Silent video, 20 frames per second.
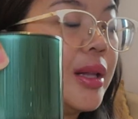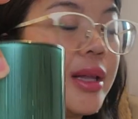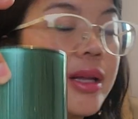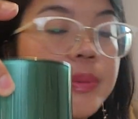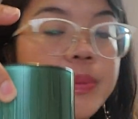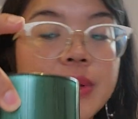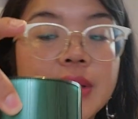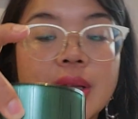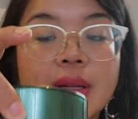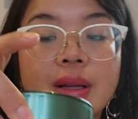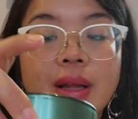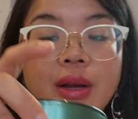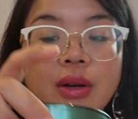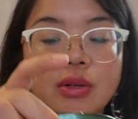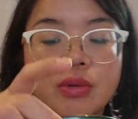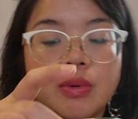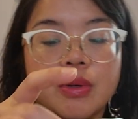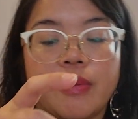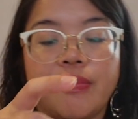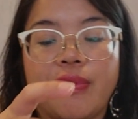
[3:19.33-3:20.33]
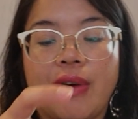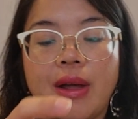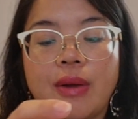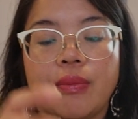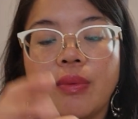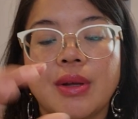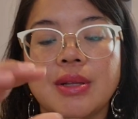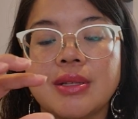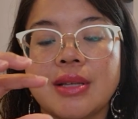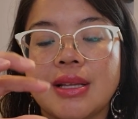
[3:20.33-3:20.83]
like about the Layers Redefined
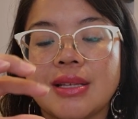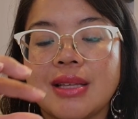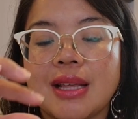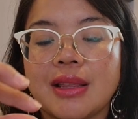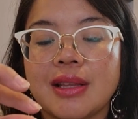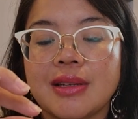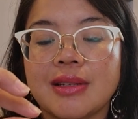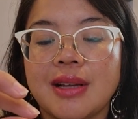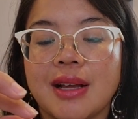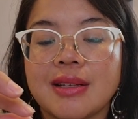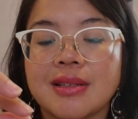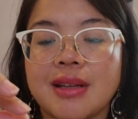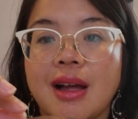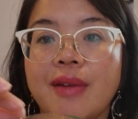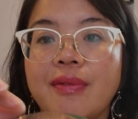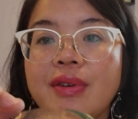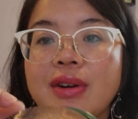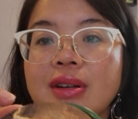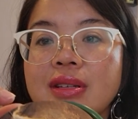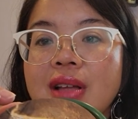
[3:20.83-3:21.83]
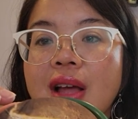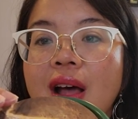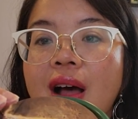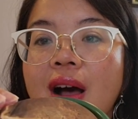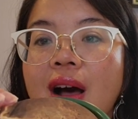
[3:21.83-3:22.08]
ones is that the dust covers